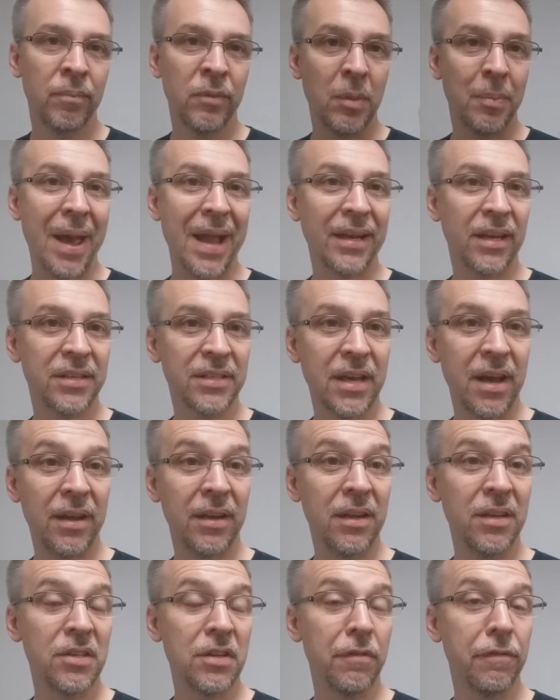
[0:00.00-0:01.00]
The back
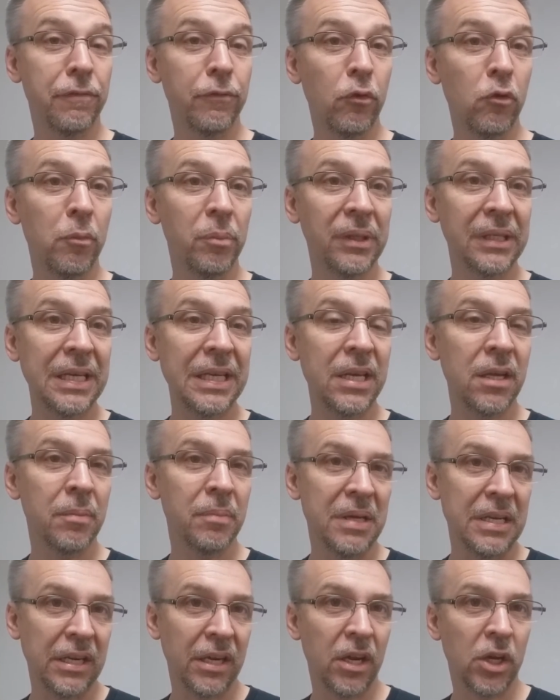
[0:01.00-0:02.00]
design is a full bleed,
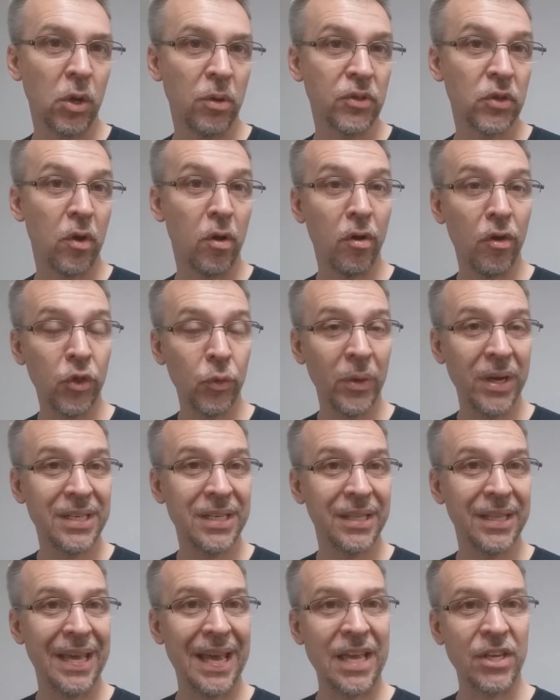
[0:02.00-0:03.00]
meaning it goes all the way
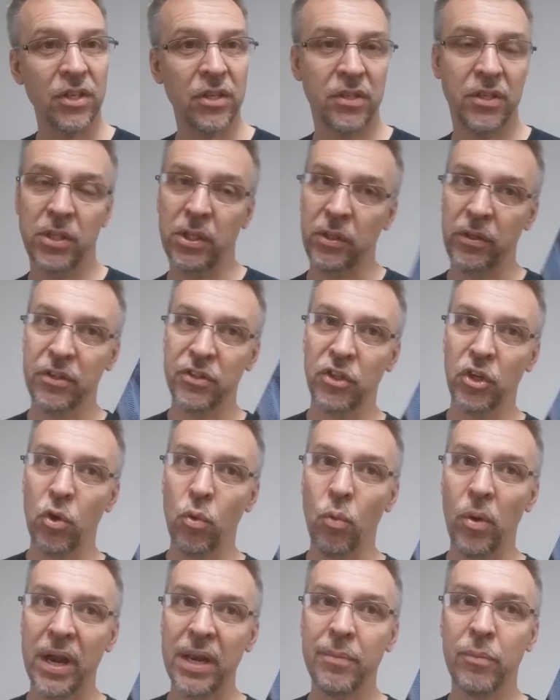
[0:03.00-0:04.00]
to the edges. There is no
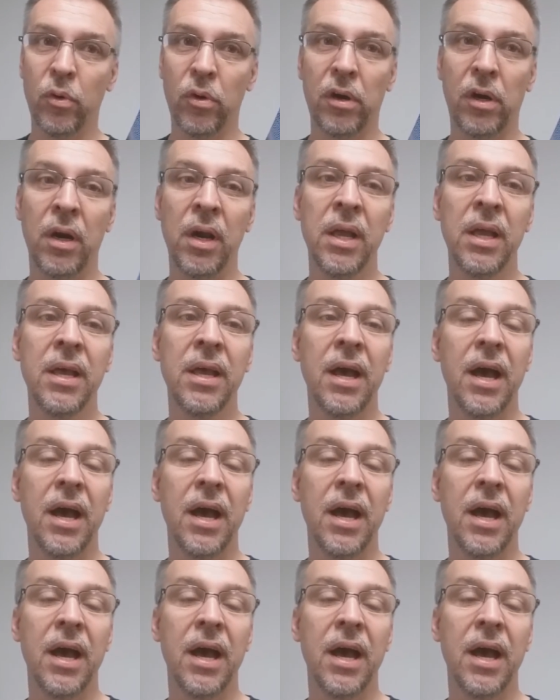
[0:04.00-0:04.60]
white border.